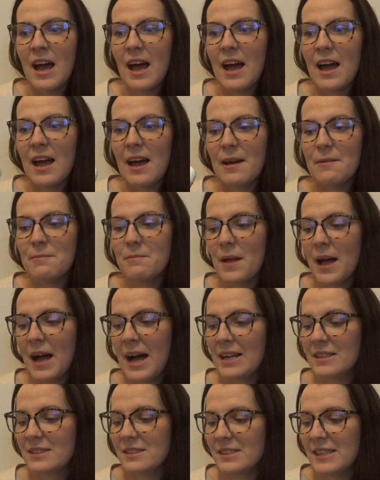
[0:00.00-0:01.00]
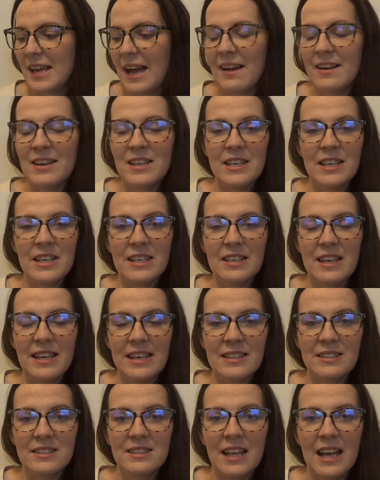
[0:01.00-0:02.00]
and yeah, it
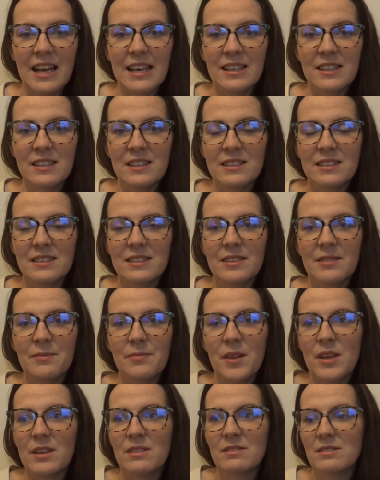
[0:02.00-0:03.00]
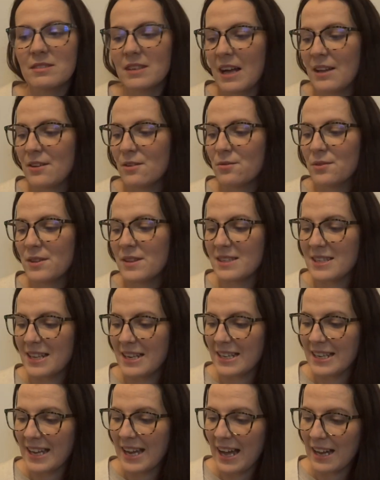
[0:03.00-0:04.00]
is like, I don't think there's
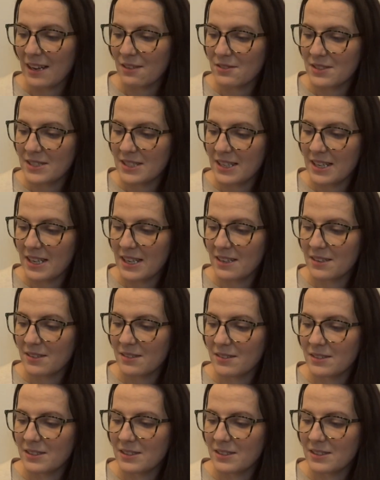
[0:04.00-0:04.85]
any calories in it.